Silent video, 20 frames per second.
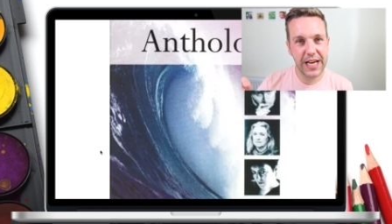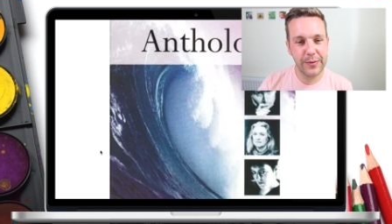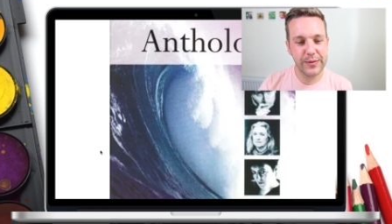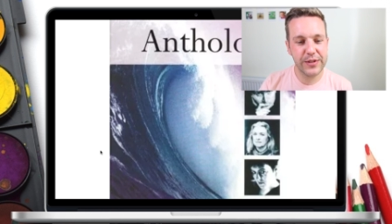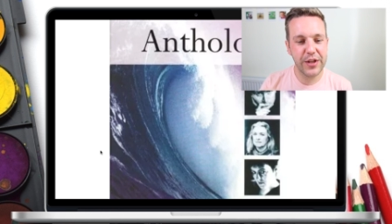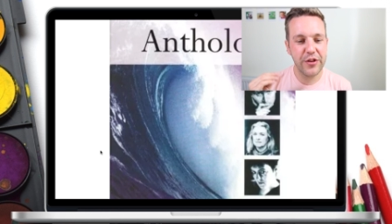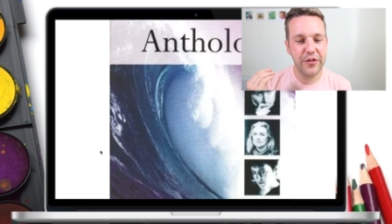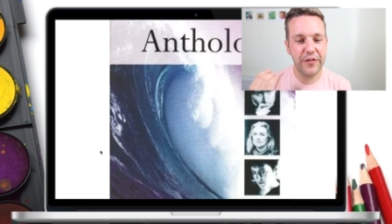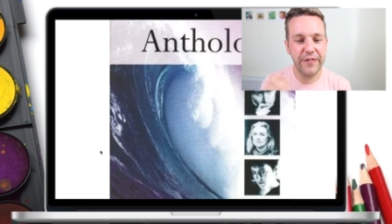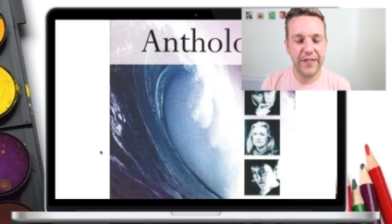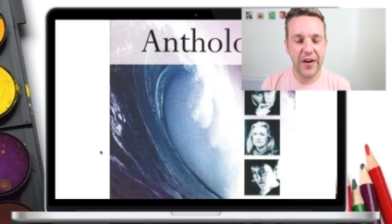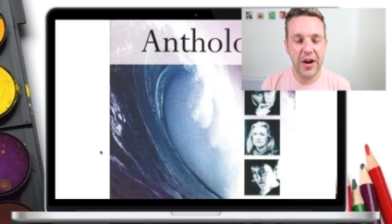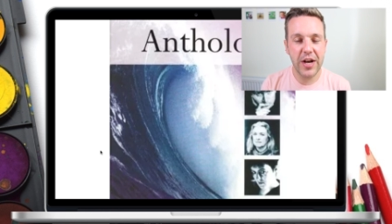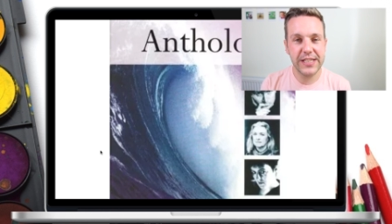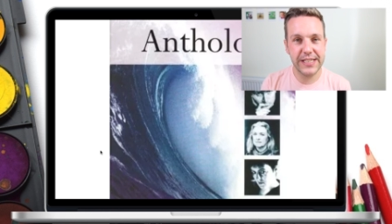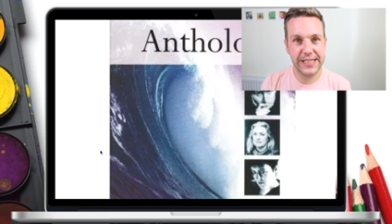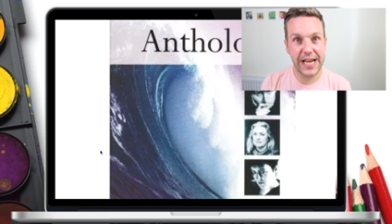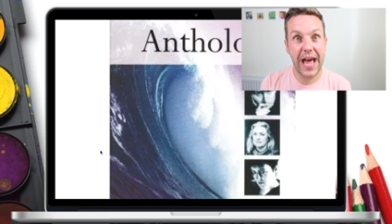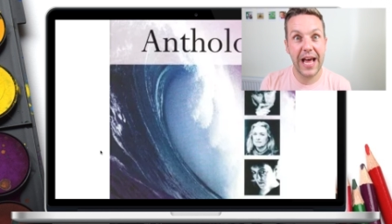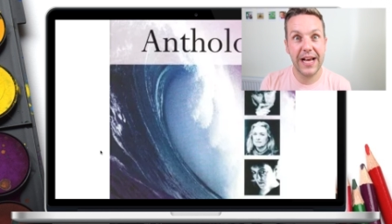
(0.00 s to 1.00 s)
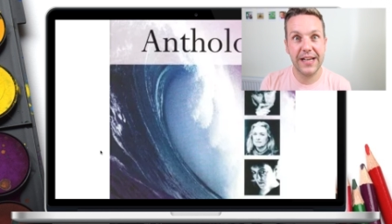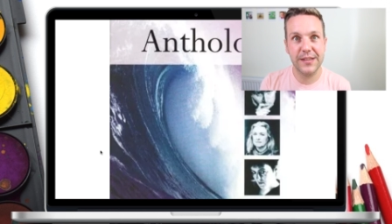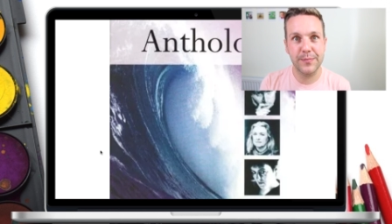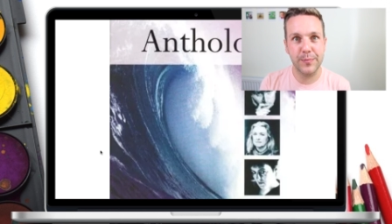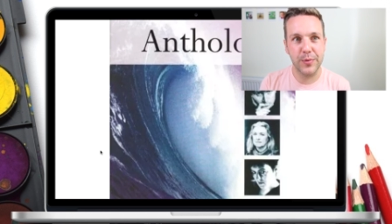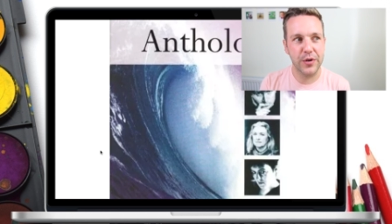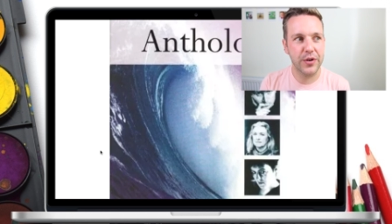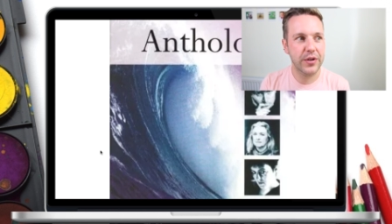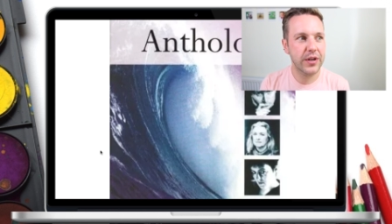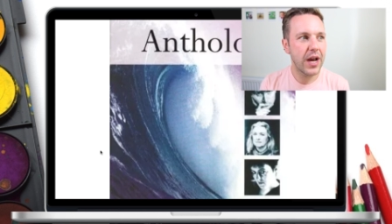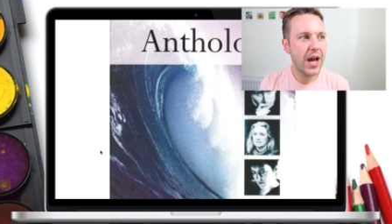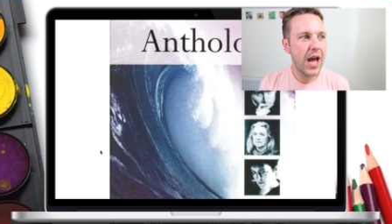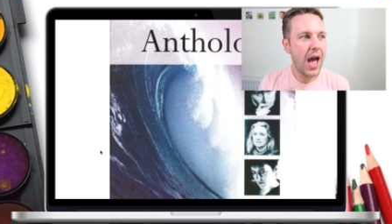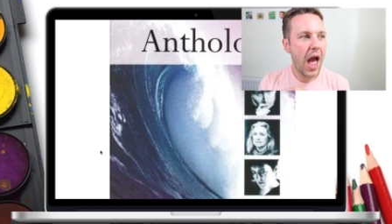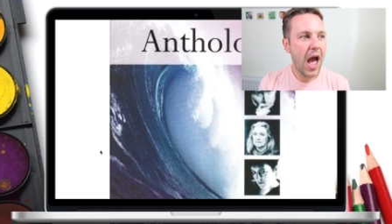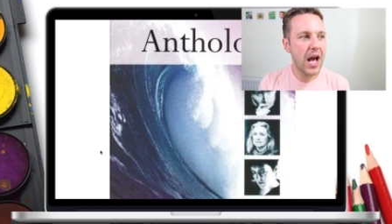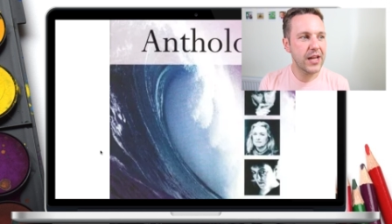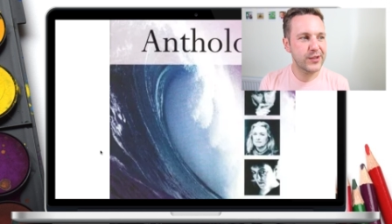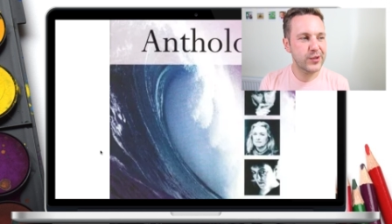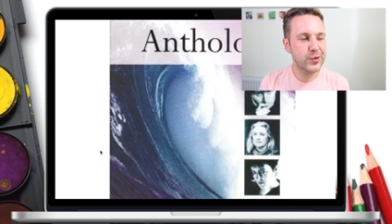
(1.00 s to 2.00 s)
It was like the first textbook
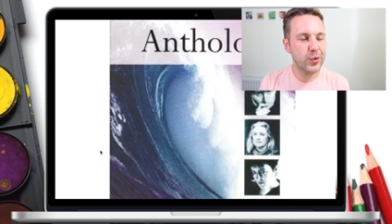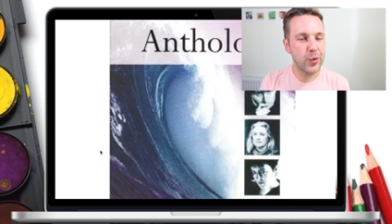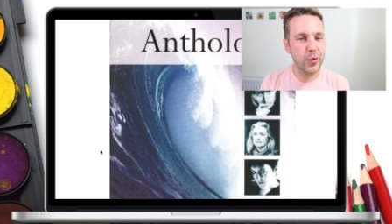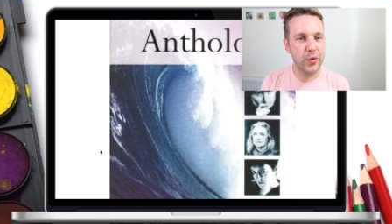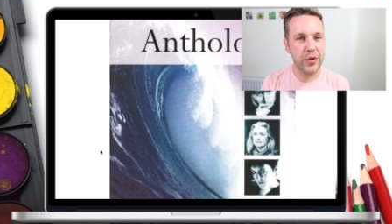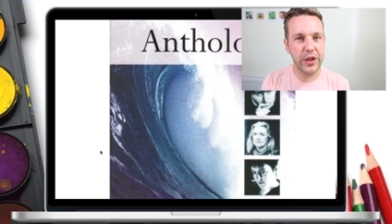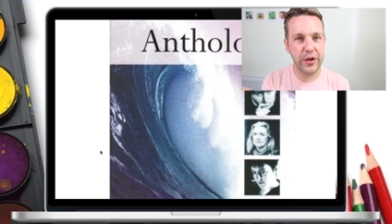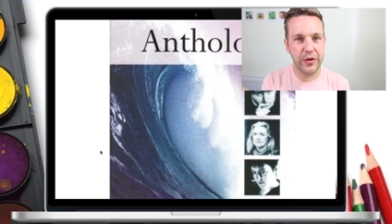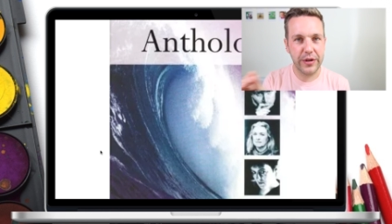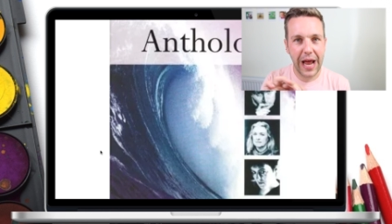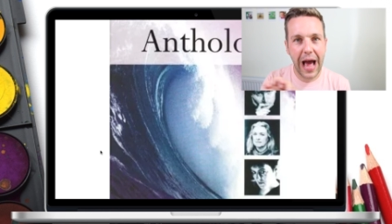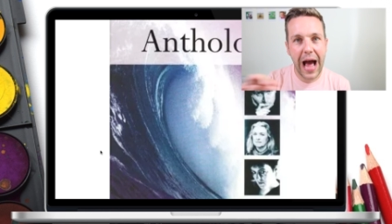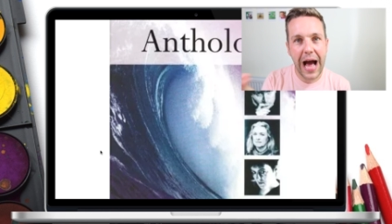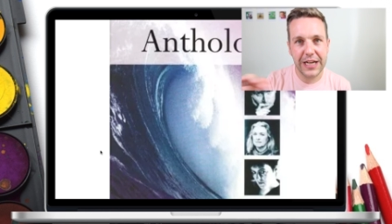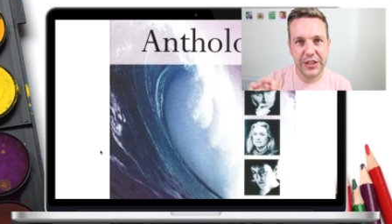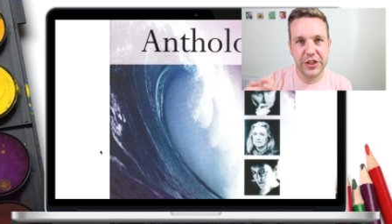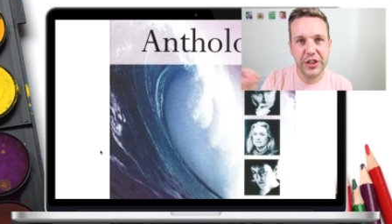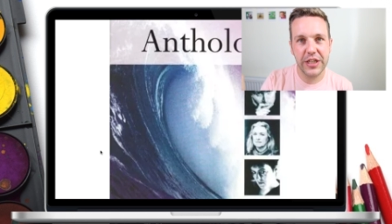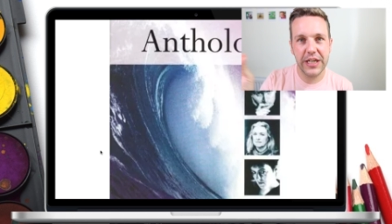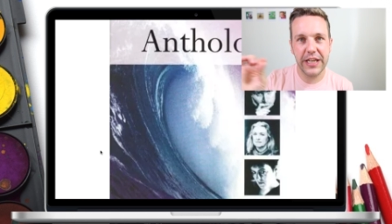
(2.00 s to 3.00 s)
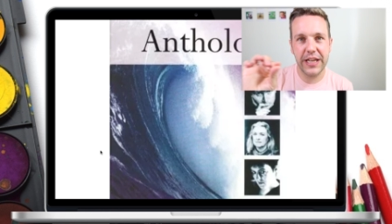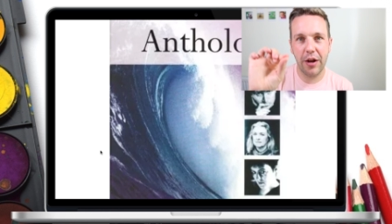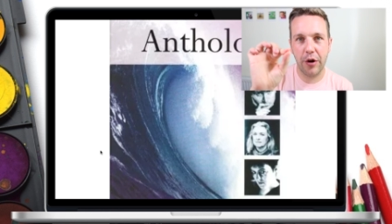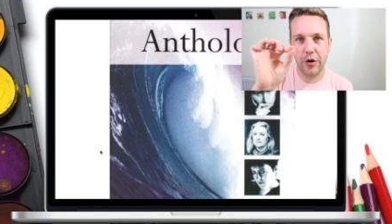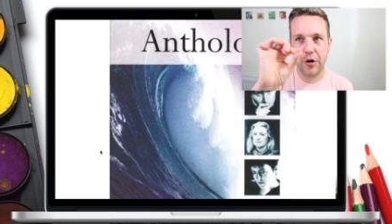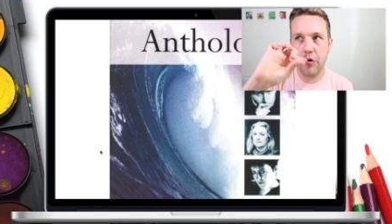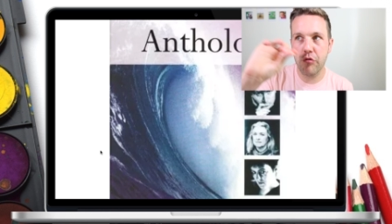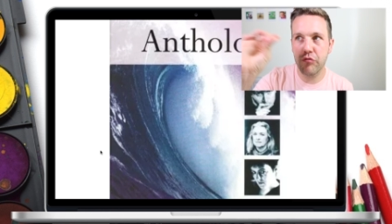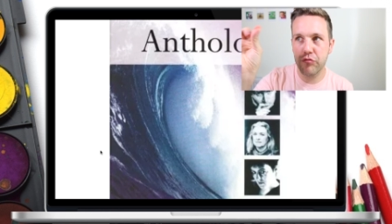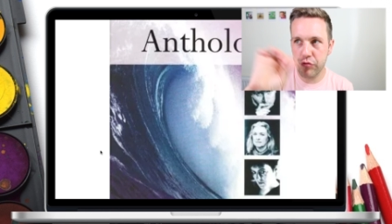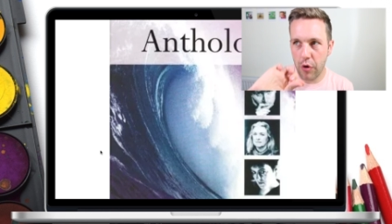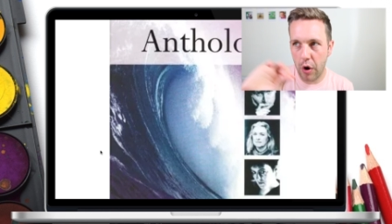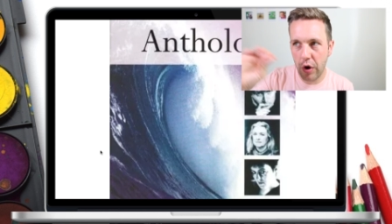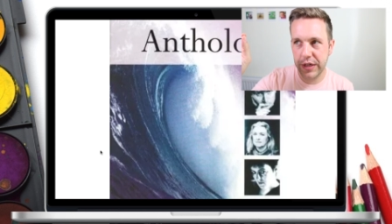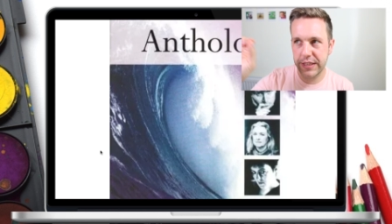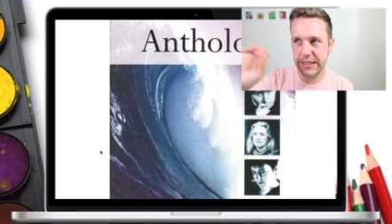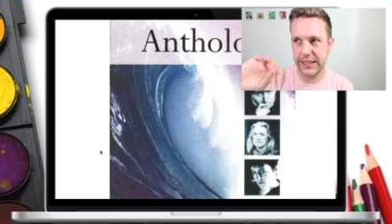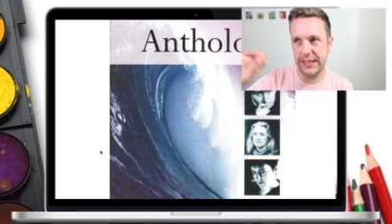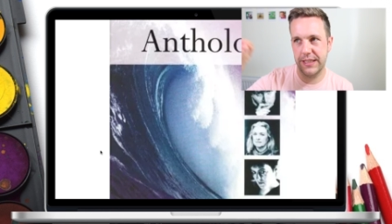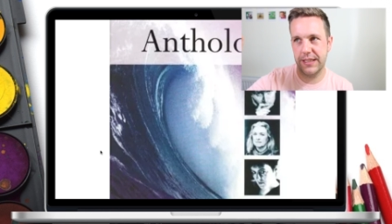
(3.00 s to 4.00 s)
at school that you could actually like
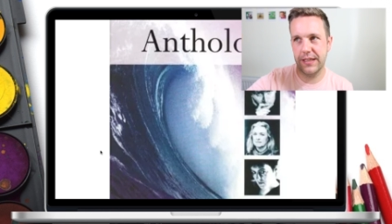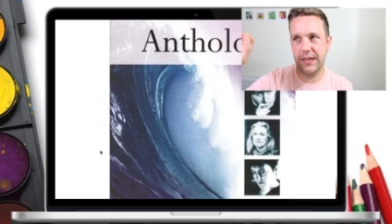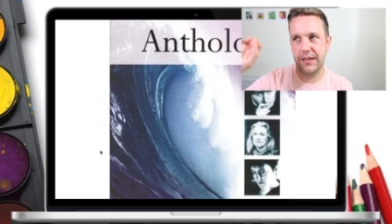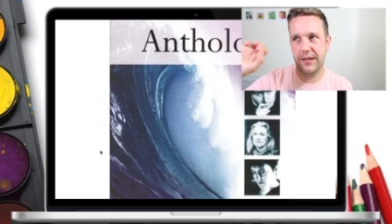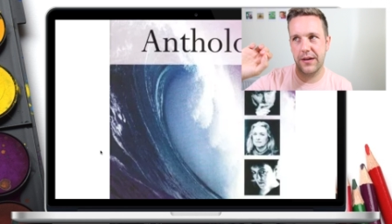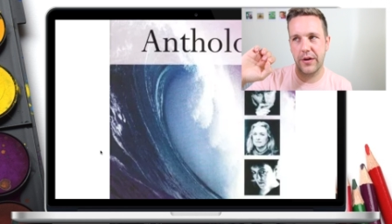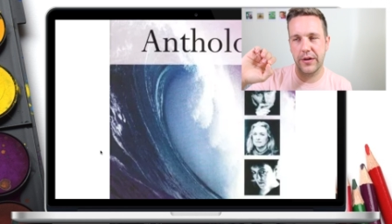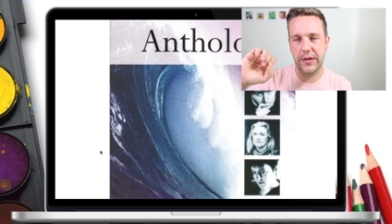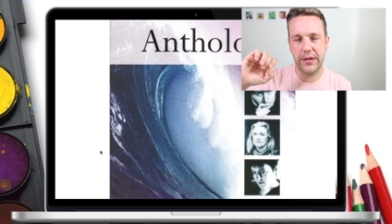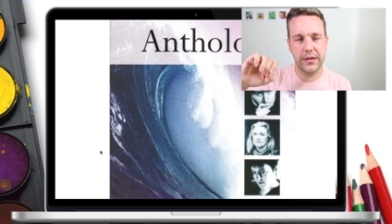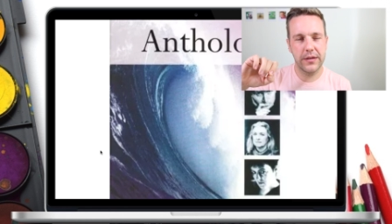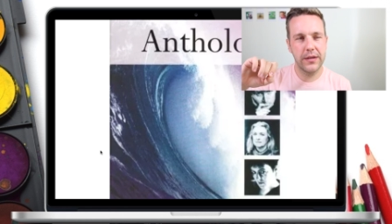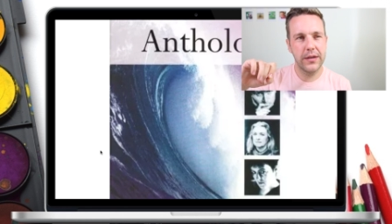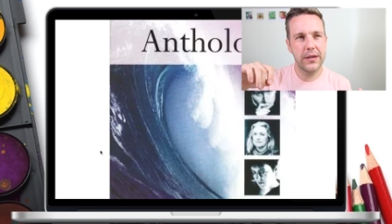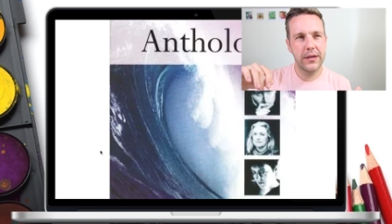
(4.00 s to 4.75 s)
write in and like